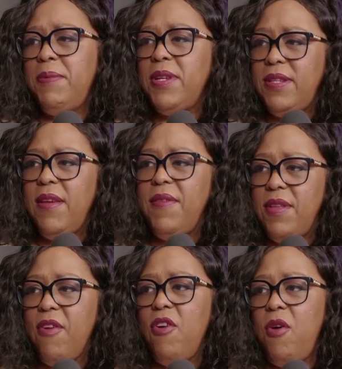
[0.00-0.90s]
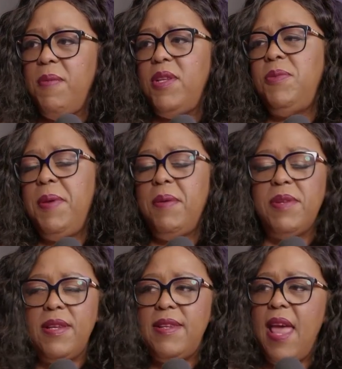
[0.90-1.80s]
be able to live in their home and to be able
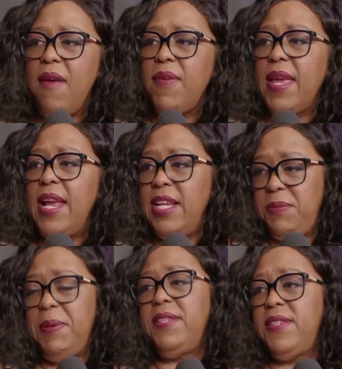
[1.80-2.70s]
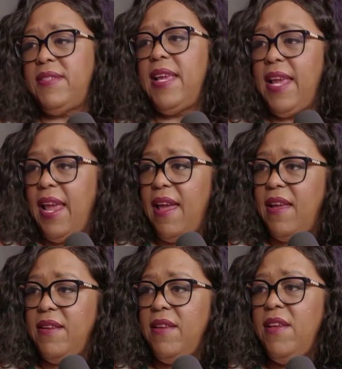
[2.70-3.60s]
to navigate as best as they
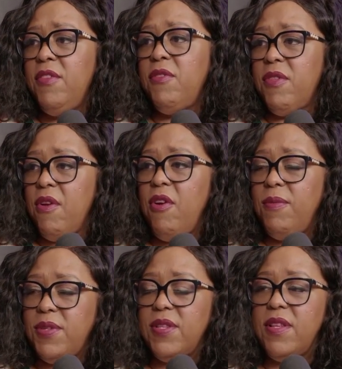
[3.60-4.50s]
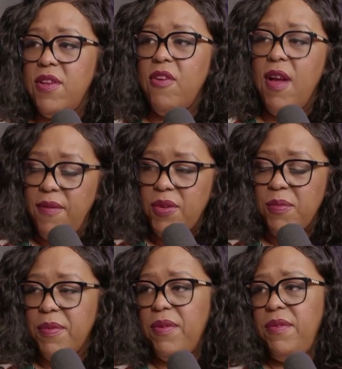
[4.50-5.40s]
can through their home so that they're
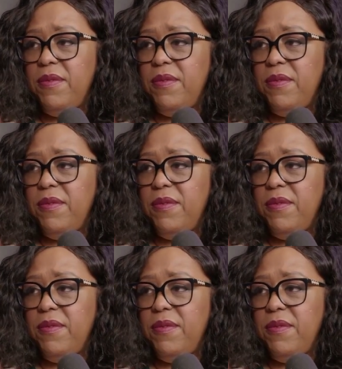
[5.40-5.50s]
comfortable,